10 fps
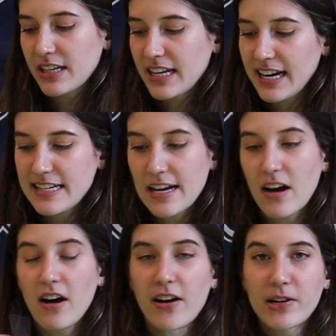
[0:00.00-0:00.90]
need
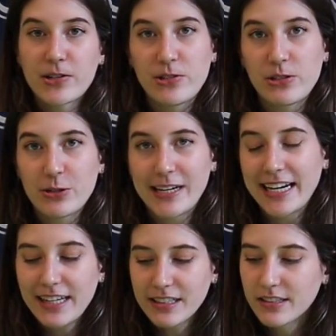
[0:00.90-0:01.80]
our
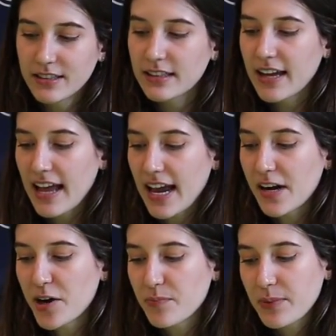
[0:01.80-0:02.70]
string and
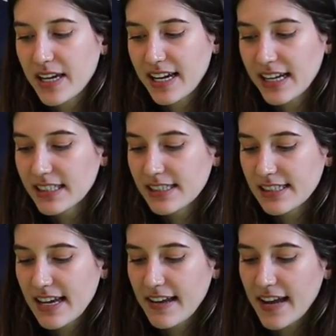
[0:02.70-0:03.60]
our beads,
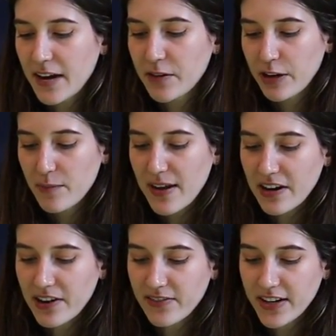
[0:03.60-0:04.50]
and we're going to
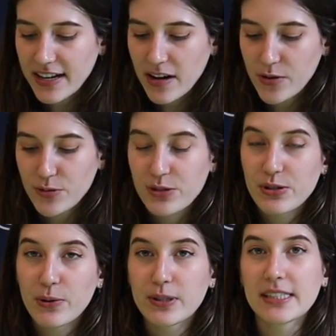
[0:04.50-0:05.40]
make our very own
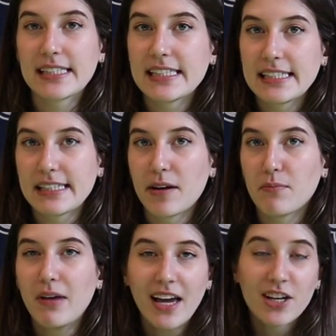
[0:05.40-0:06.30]
solar
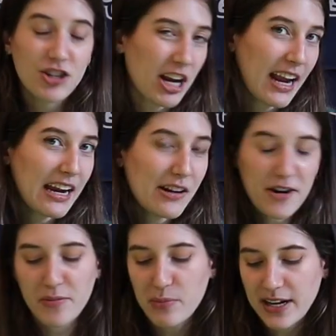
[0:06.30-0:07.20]
system chain
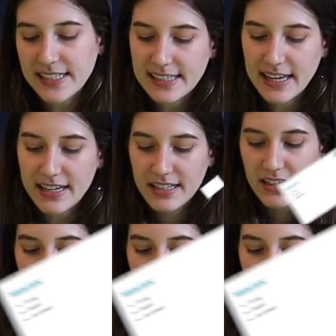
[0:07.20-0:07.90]
or bracelet.